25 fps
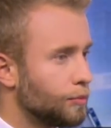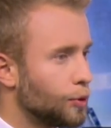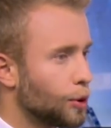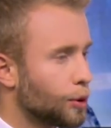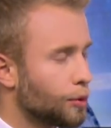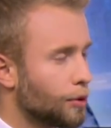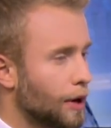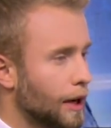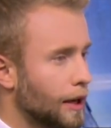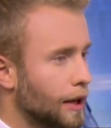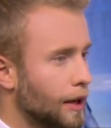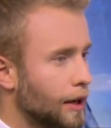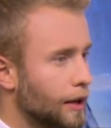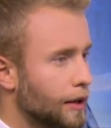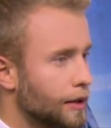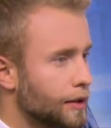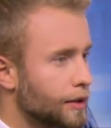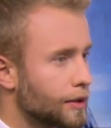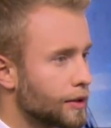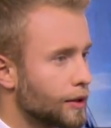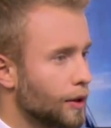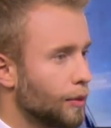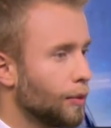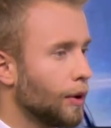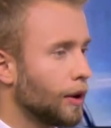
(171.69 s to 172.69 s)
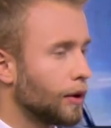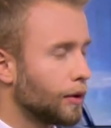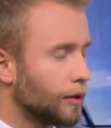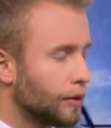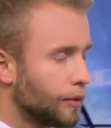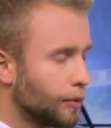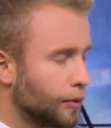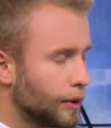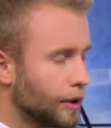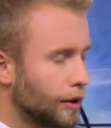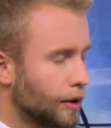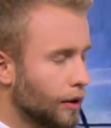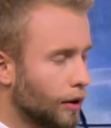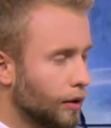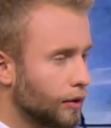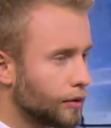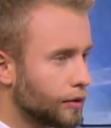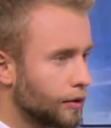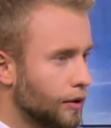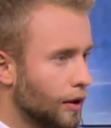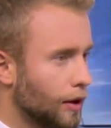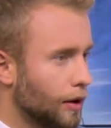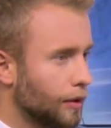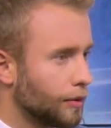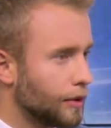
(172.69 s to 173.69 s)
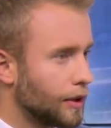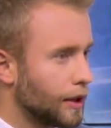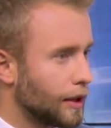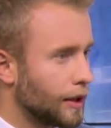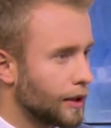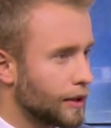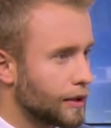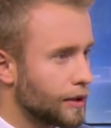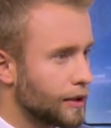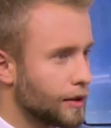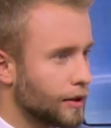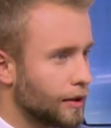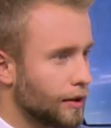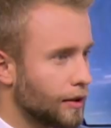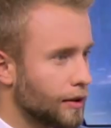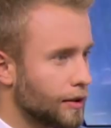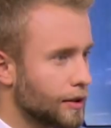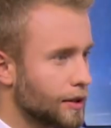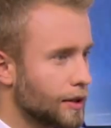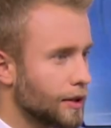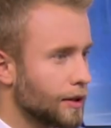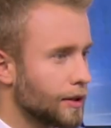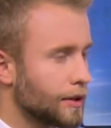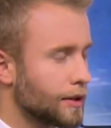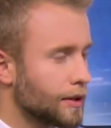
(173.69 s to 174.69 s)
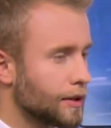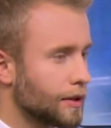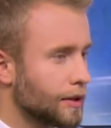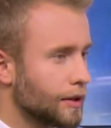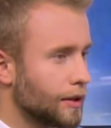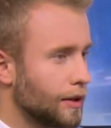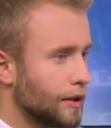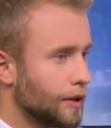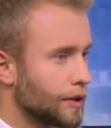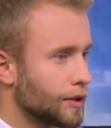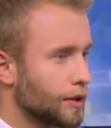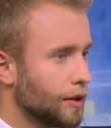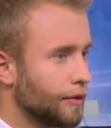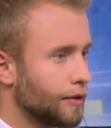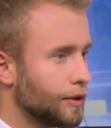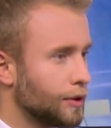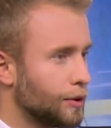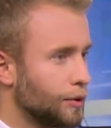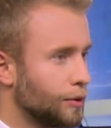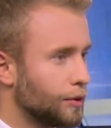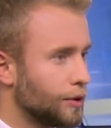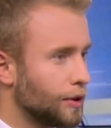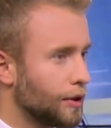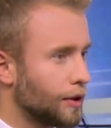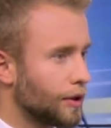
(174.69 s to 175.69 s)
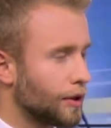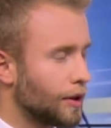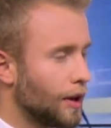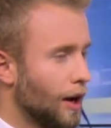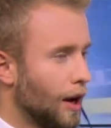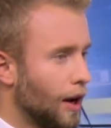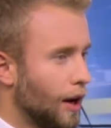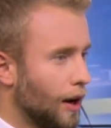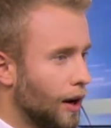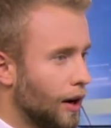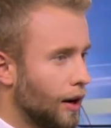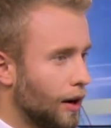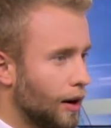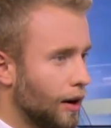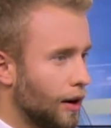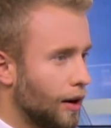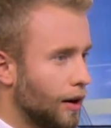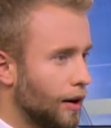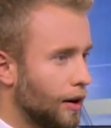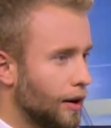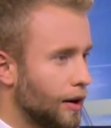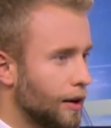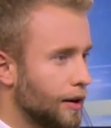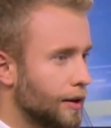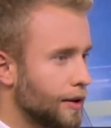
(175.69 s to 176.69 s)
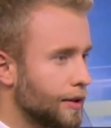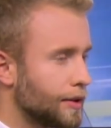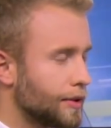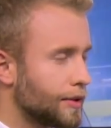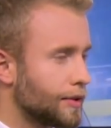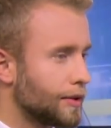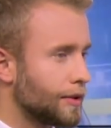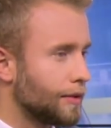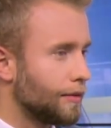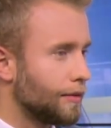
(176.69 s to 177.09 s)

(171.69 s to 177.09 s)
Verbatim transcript: Ukrainians, well, we all know that since the Soviet Union, it is